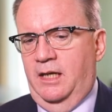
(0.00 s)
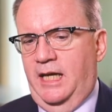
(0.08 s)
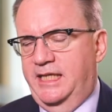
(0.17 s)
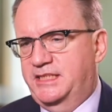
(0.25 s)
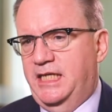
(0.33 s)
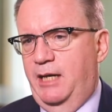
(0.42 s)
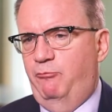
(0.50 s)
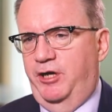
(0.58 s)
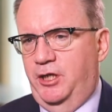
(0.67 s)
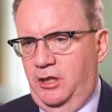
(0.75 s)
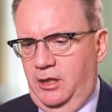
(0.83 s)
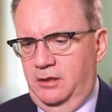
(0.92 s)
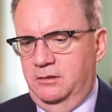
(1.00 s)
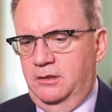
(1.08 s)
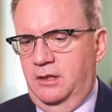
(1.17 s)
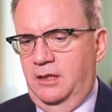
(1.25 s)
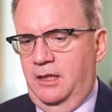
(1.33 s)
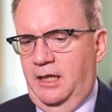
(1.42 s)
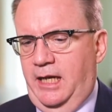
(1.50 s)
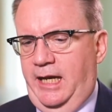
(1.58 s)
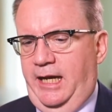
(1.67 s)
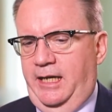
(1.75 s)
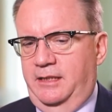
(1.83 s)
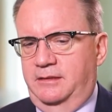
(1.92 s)
As time went on
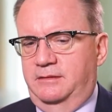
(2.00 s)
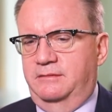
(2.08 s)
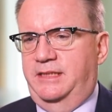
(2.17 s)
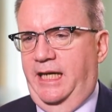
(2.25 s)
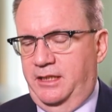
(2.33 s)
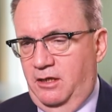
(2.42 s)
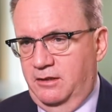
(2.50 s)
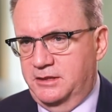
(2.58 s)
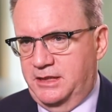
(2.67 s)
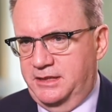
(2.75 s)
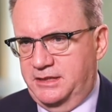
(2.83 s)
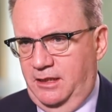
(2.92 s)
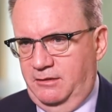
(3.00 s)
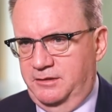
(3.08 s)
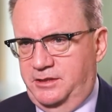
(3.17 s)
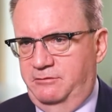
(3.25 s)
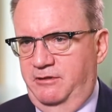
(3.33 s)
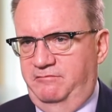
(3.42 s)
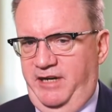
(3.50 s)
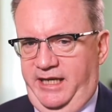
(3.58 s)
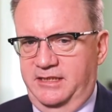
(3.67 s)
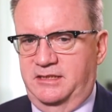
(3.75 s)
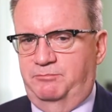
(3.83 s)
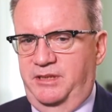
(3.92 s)
and technology started to
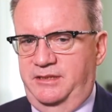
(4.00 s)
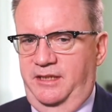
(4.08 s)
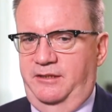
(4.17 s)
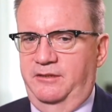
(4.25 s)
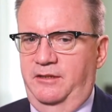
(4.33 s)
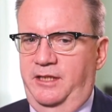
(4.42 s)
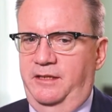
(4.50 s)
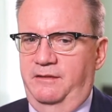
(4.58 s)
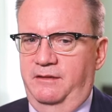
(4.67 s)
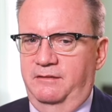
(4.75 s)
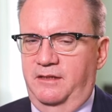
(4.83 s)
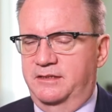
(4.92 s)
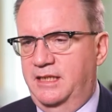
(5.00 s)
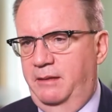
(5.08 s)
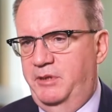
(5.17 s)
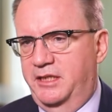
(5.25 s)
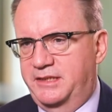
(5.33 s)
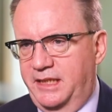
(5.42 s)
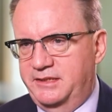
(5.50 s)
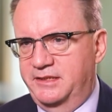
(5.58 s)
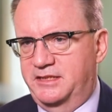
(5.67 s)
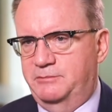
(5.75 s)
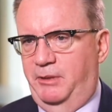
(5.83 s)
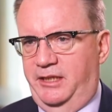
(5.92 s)
advance, particularly in the time and
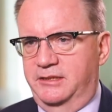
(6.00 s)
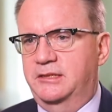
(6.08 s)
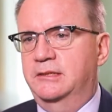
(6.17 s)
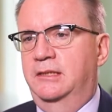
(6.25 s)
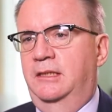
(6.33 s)
attendance space,